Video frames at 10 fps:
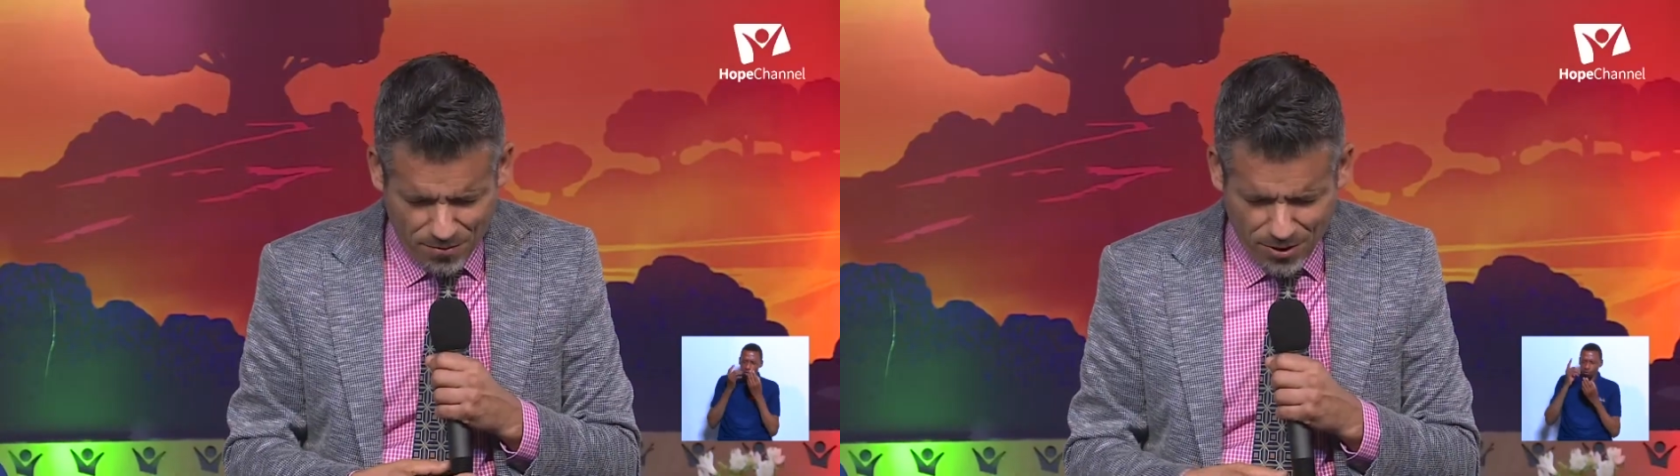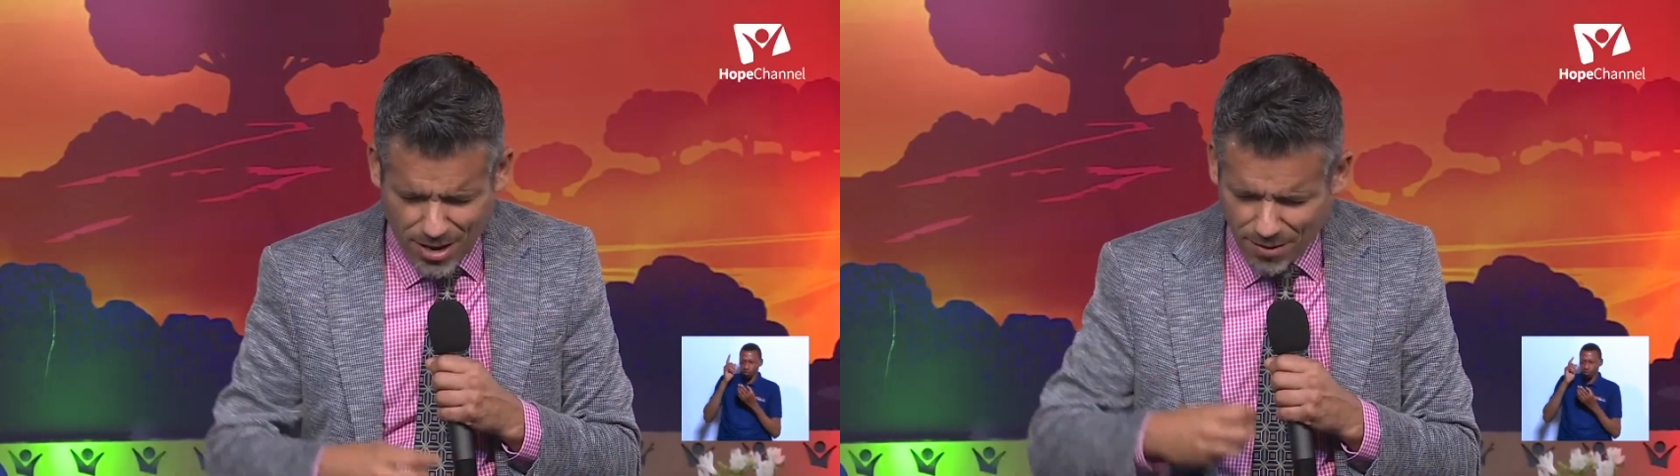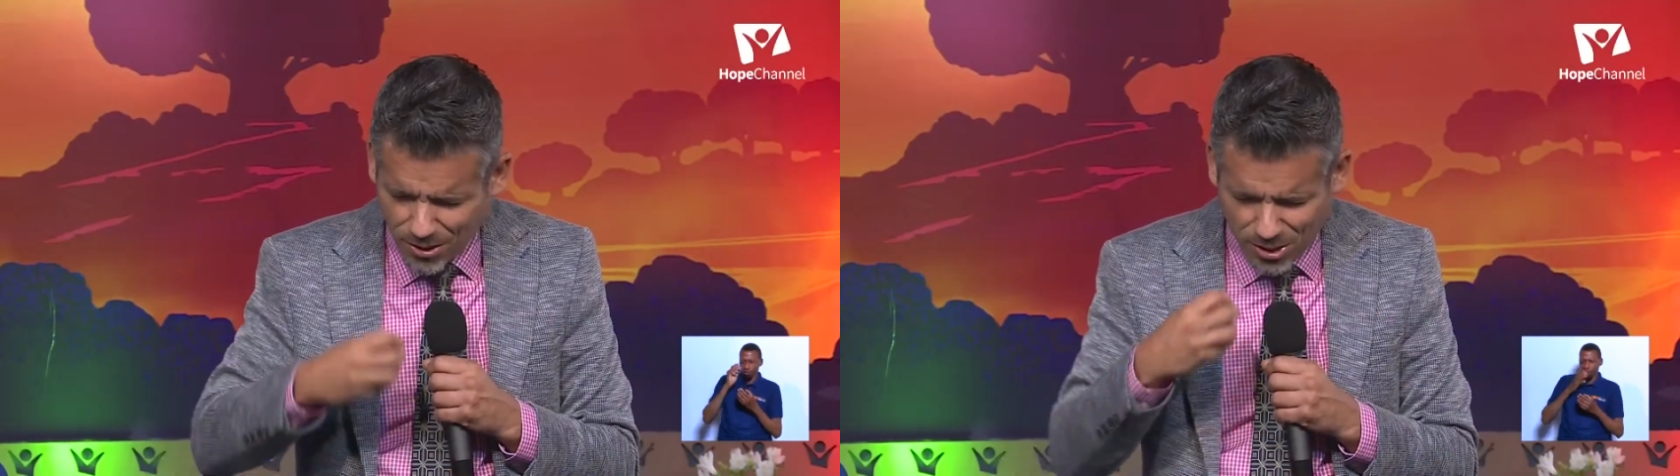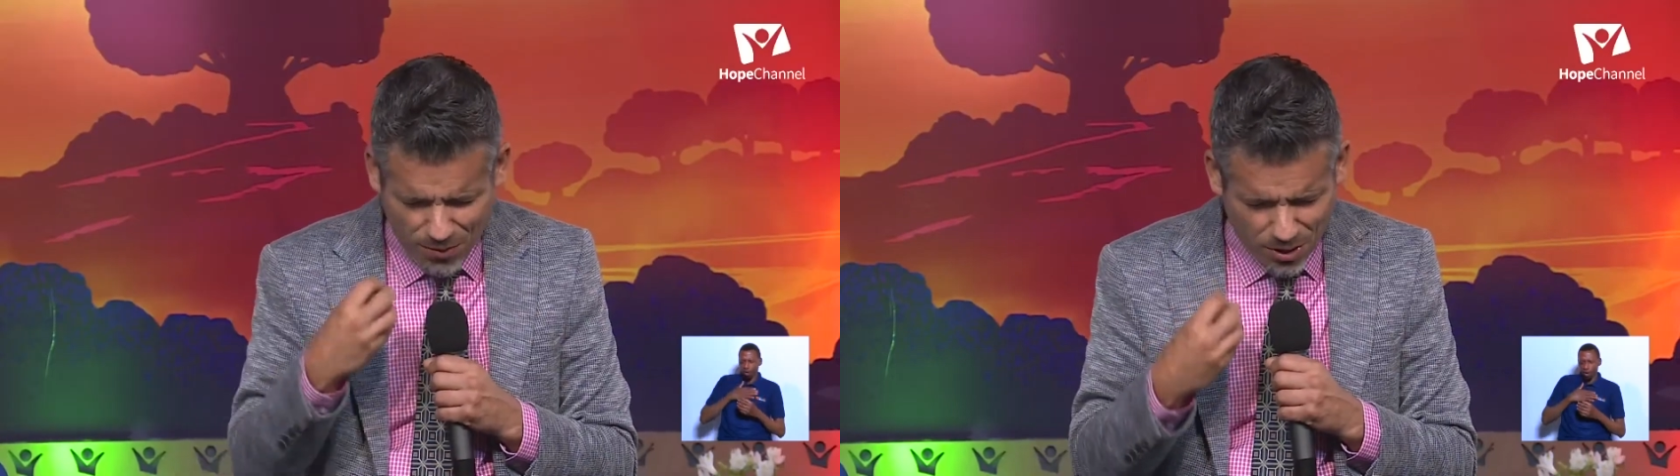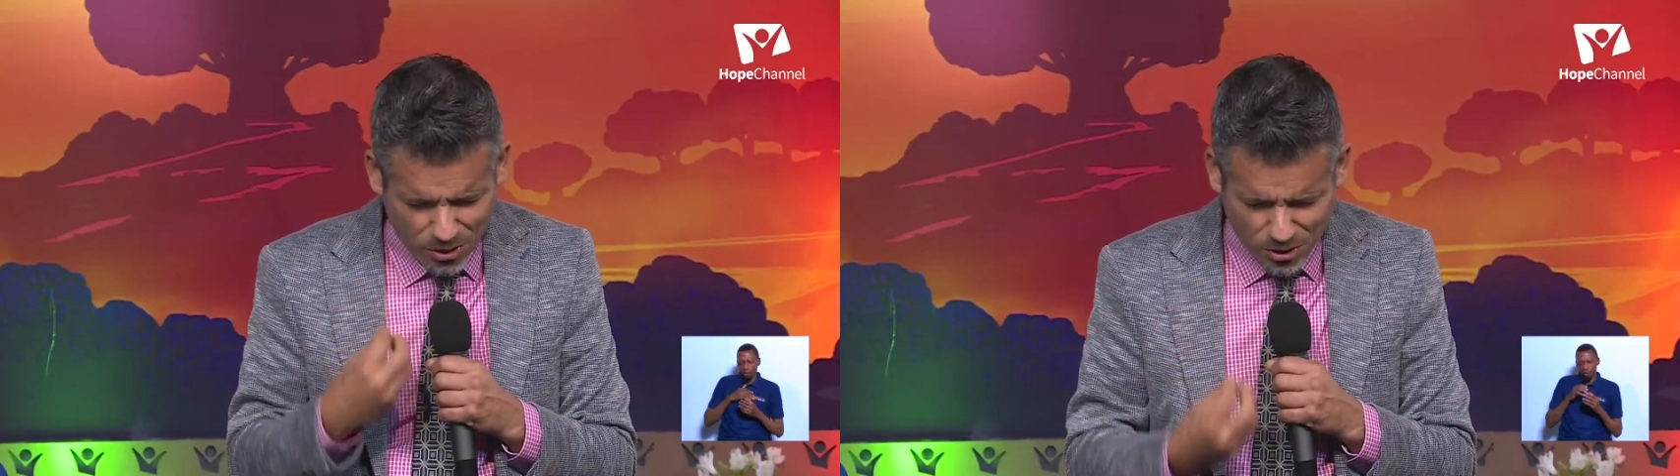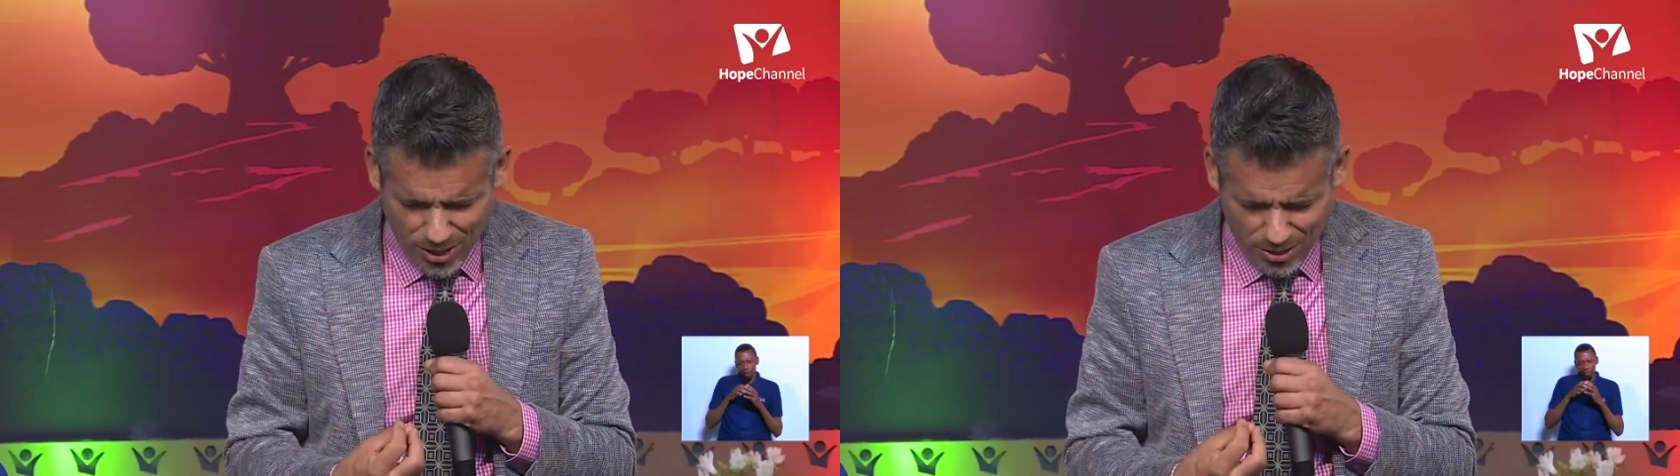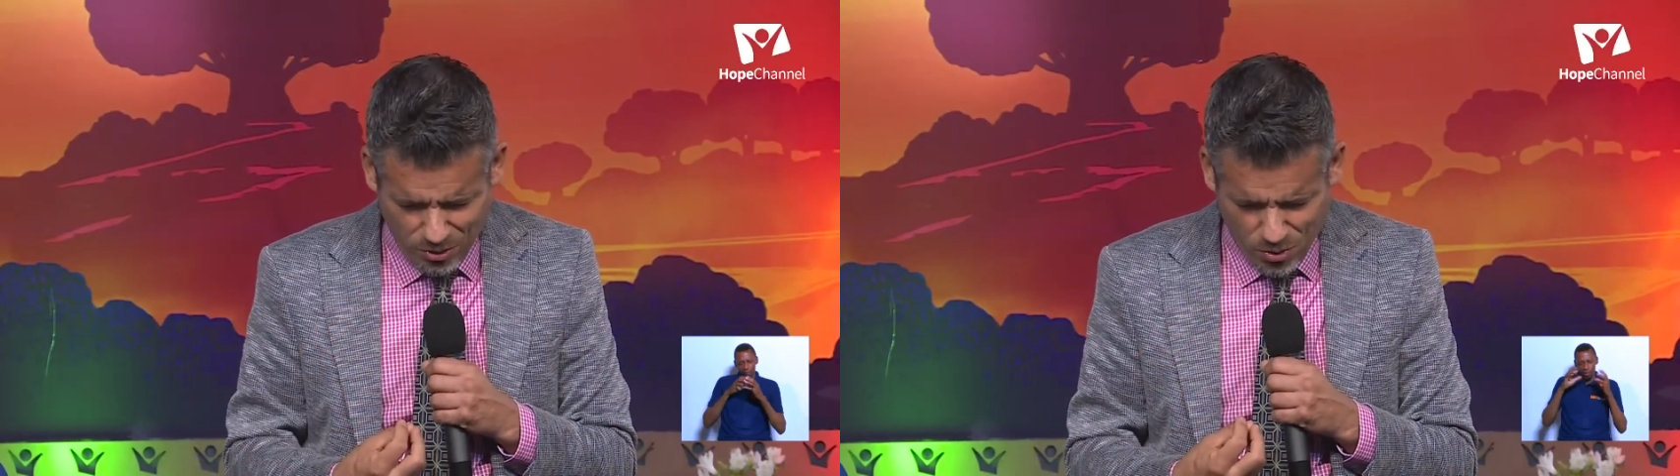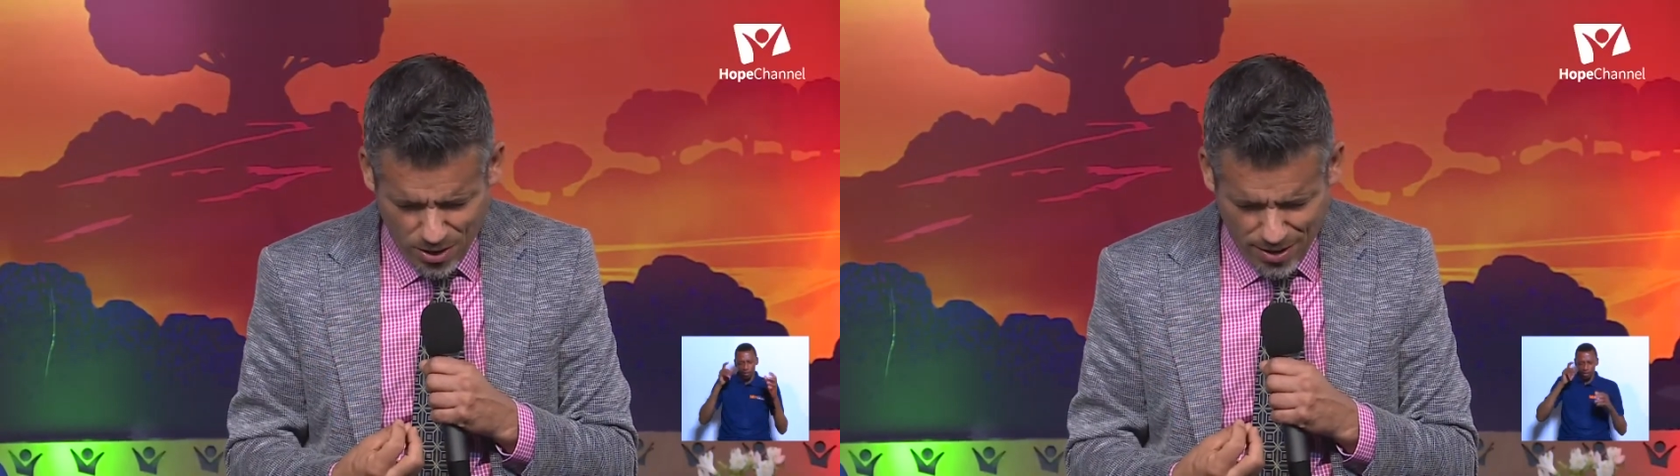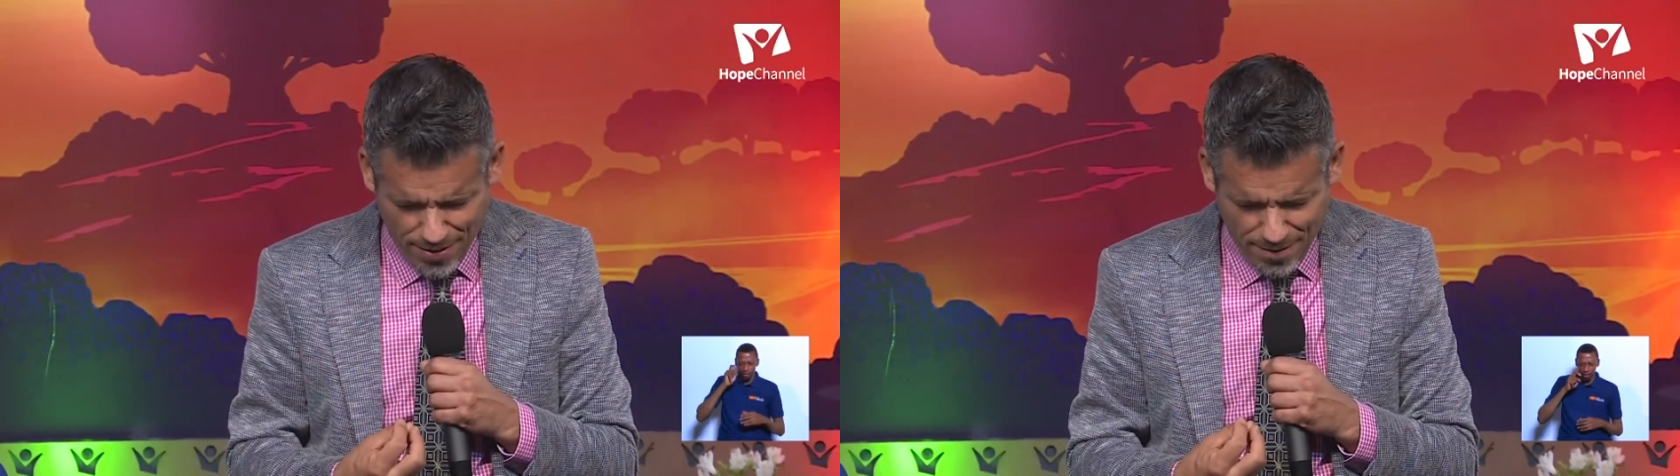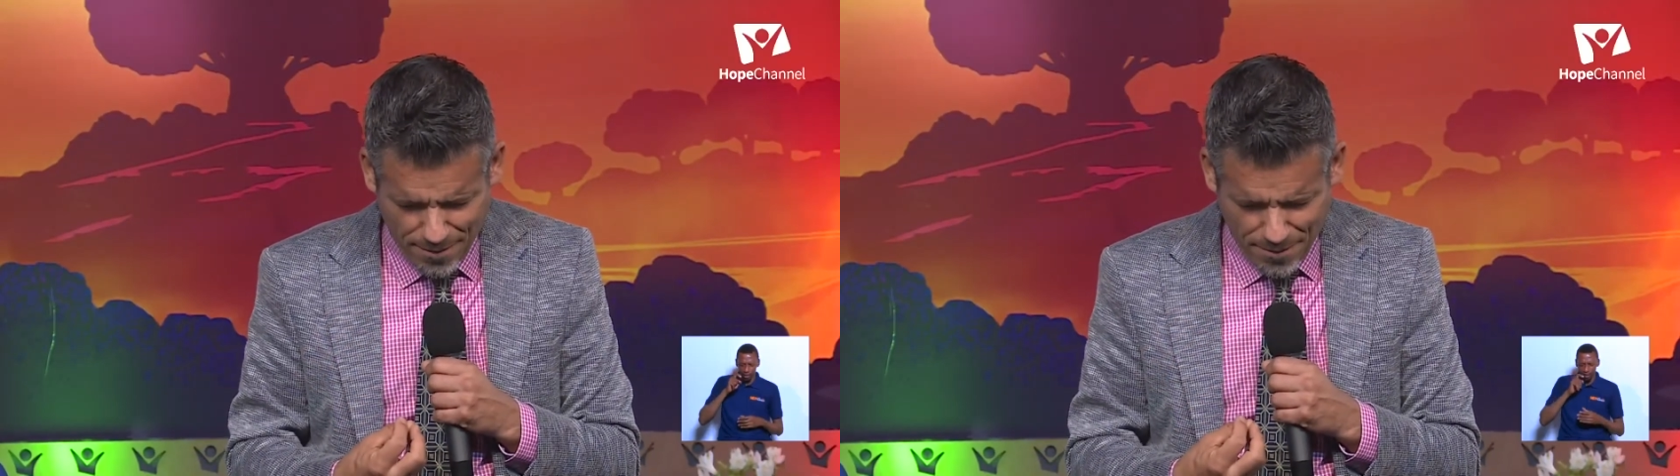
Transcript: Forgive us of our sin, Lord.